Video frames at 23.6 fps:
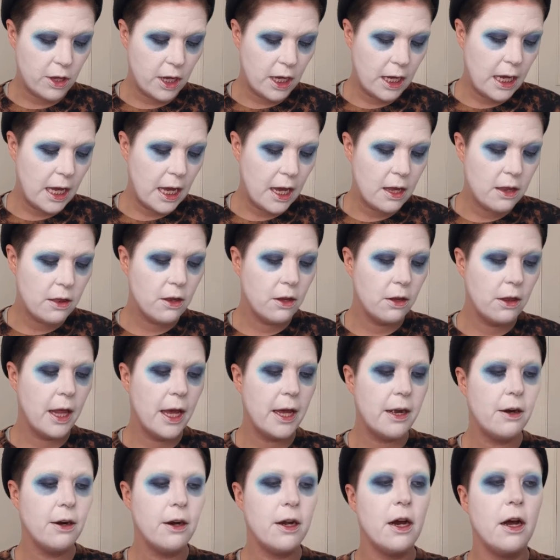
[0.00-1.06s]
again, the
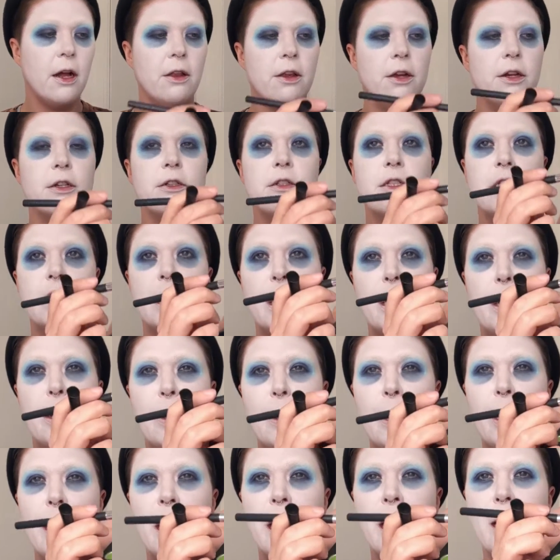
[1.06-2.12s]
lighter colors. So
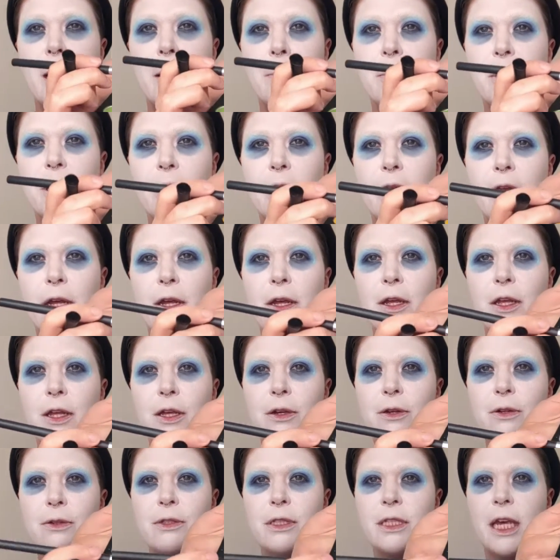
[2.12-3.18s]
I'm gonna
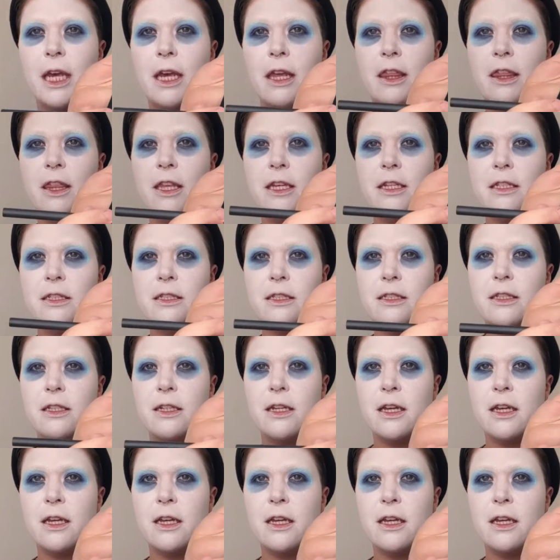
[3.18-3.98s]
use like this